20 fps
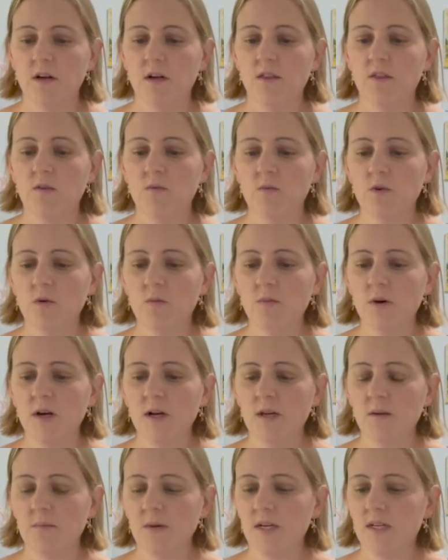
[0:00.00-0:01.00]
The Roomba
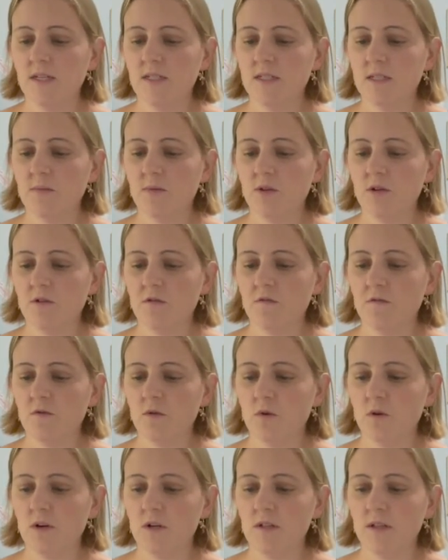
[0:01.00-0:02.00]
and many similar
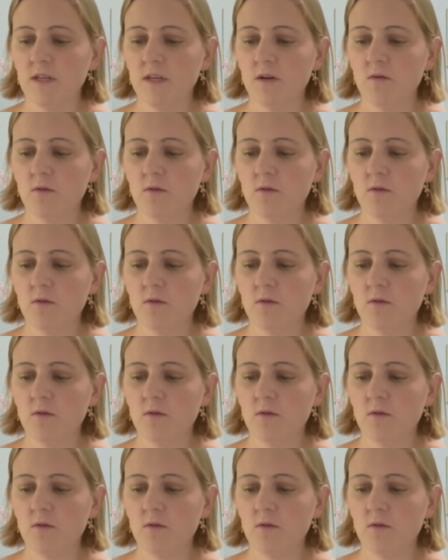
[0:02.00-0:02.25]
floor-cleaning